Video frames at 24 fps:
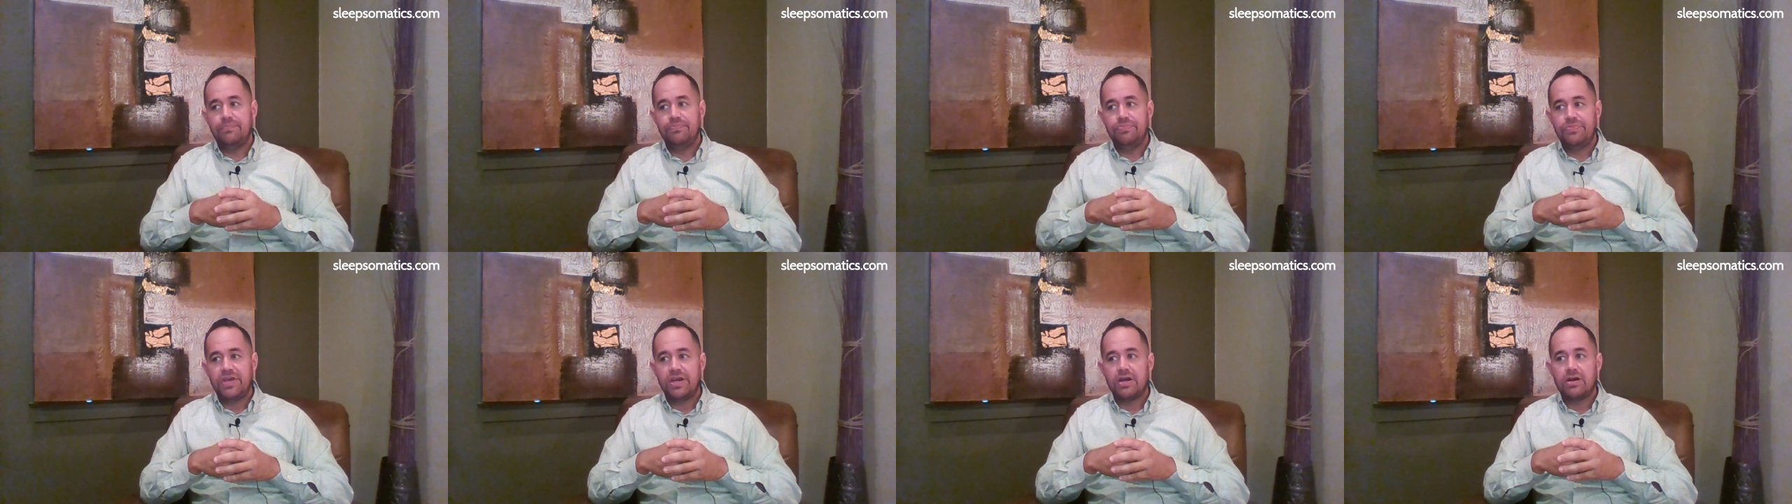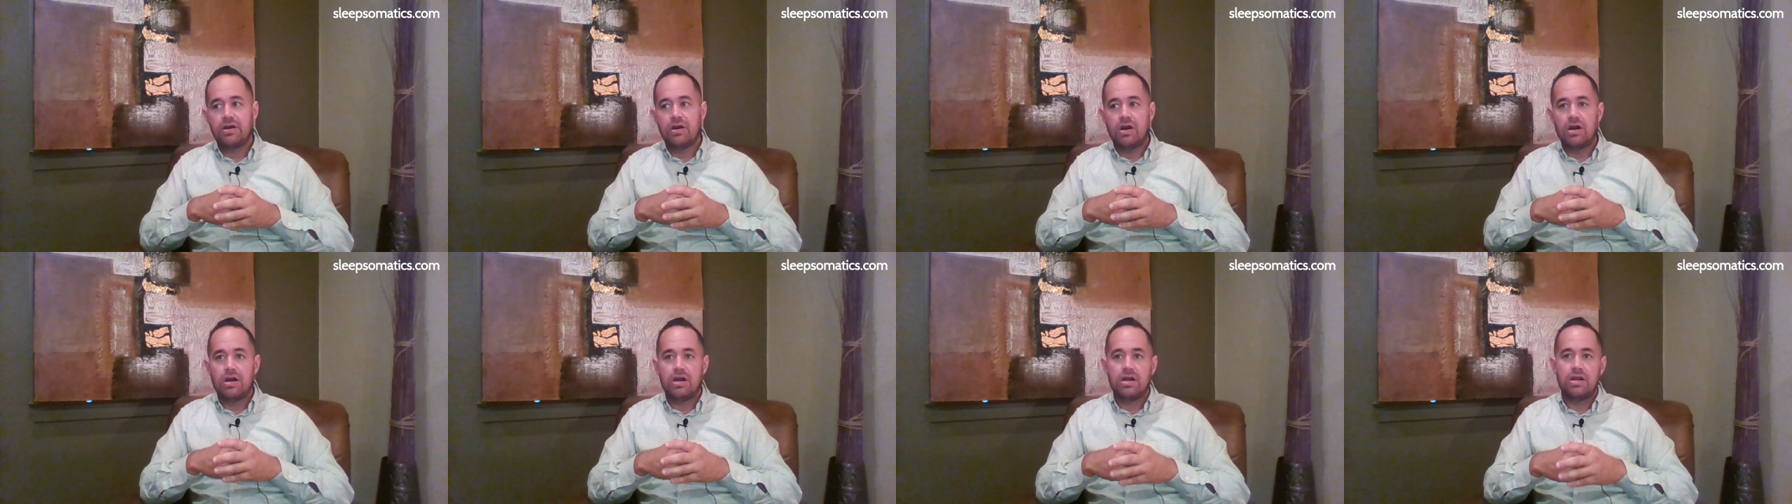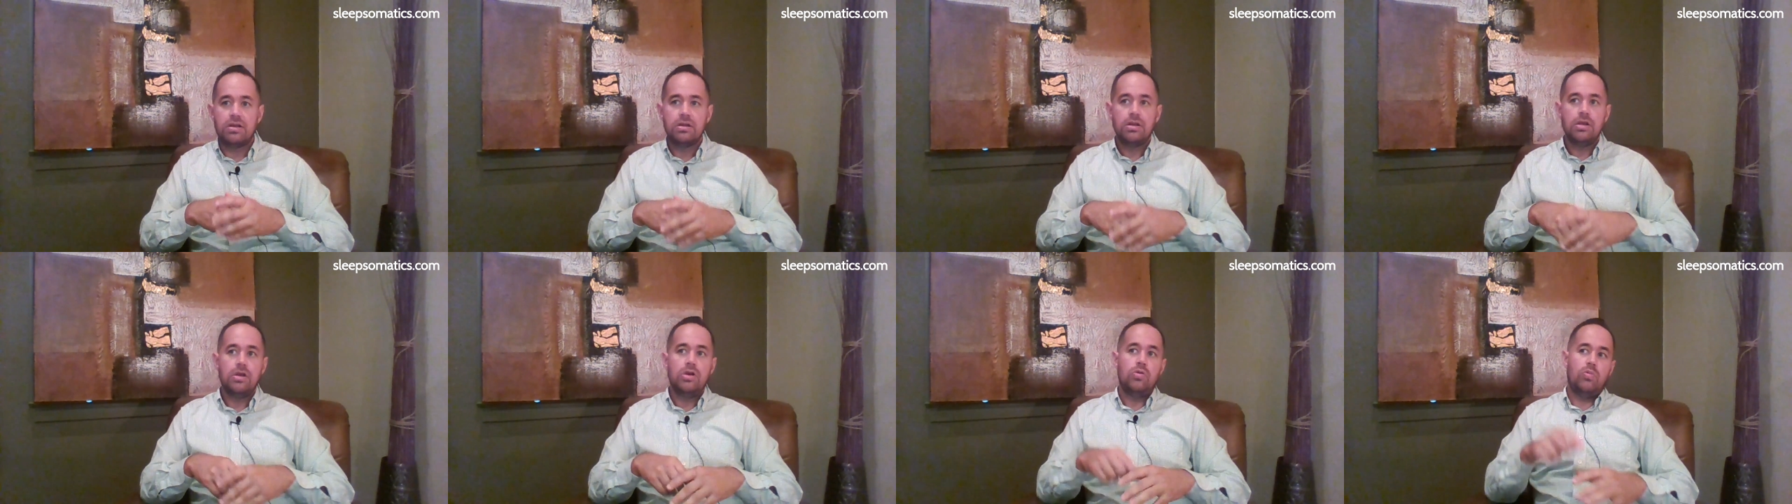There
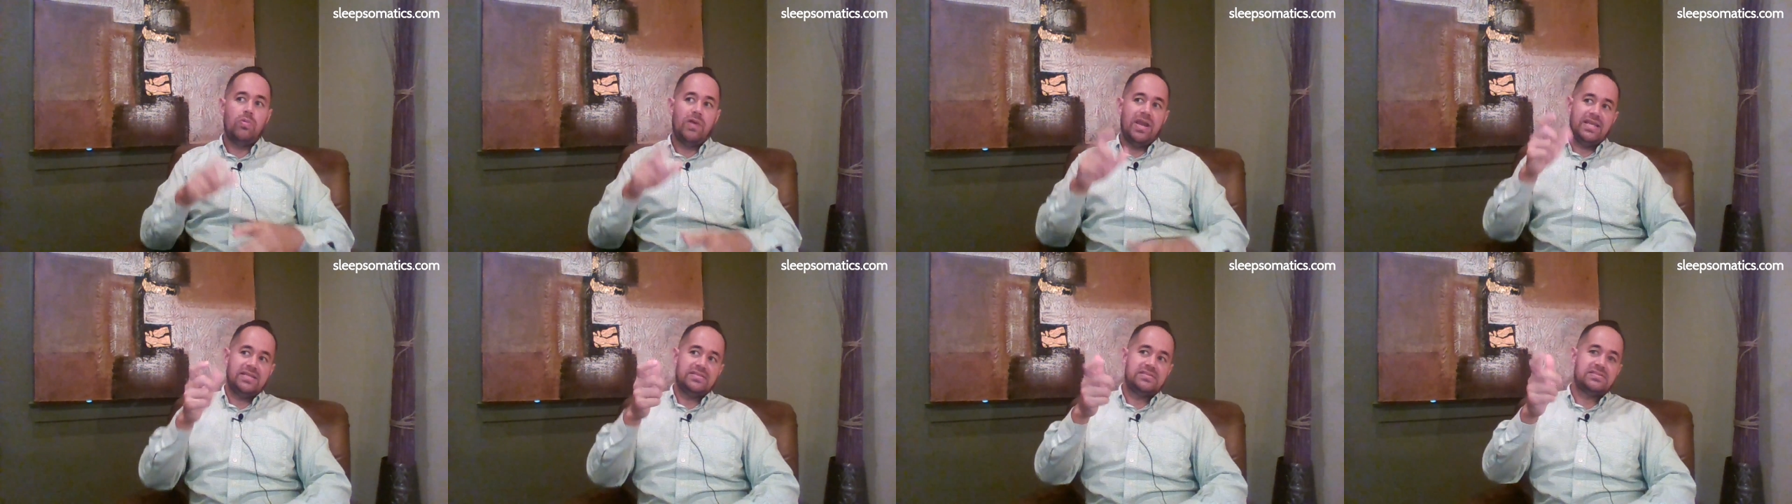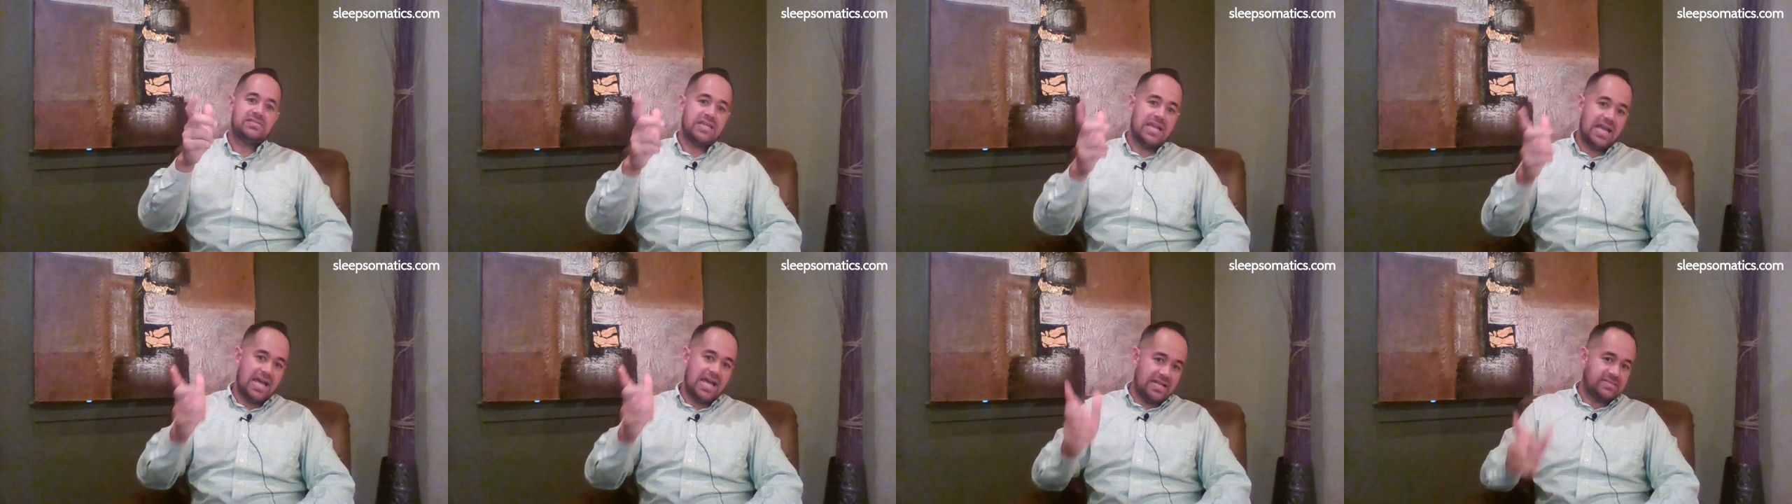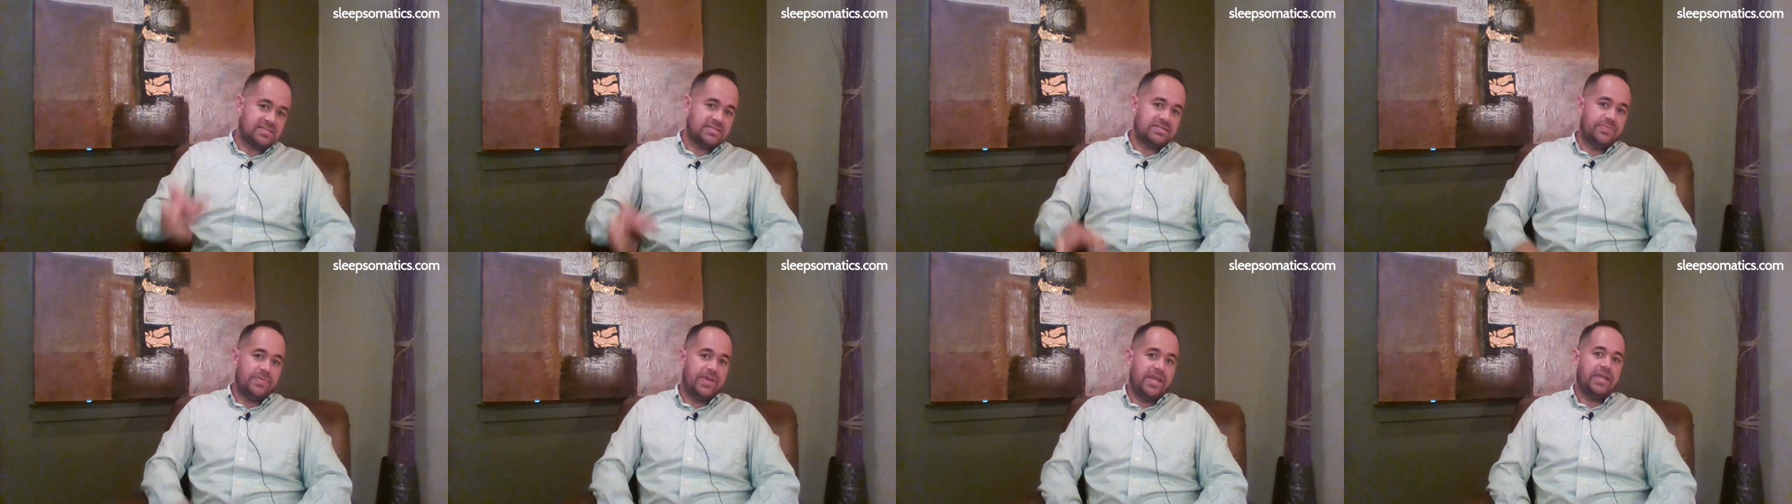are ways to
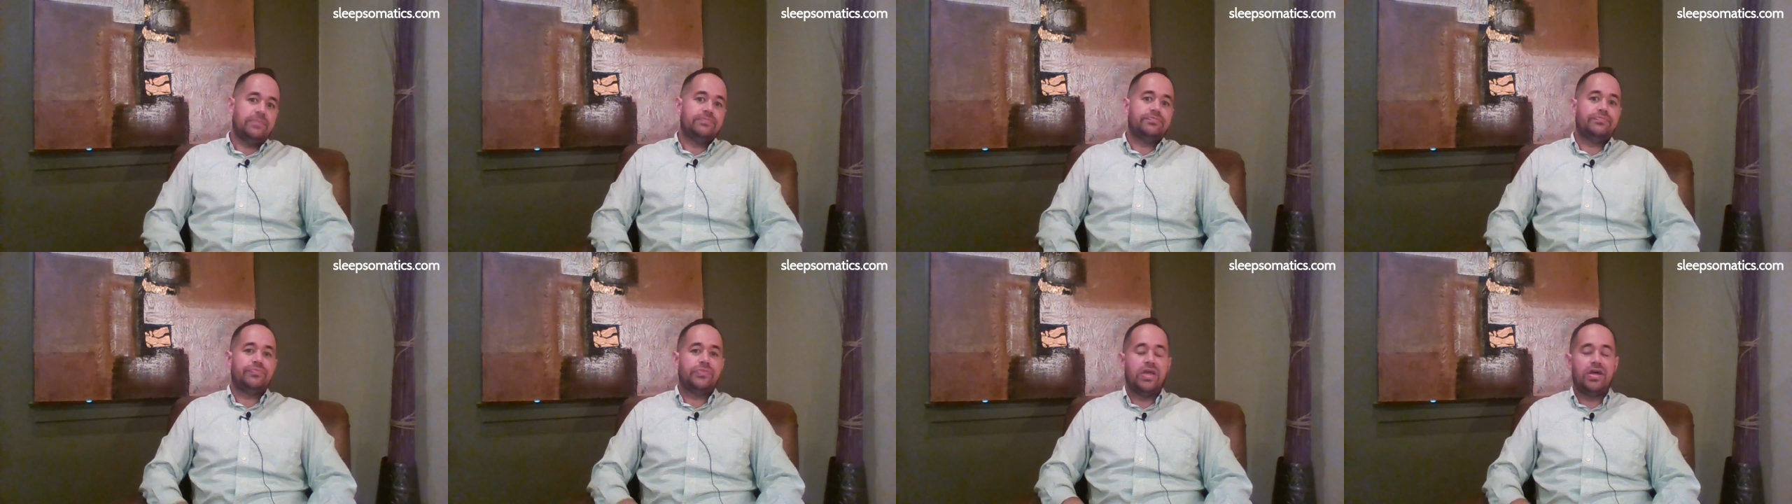estimate.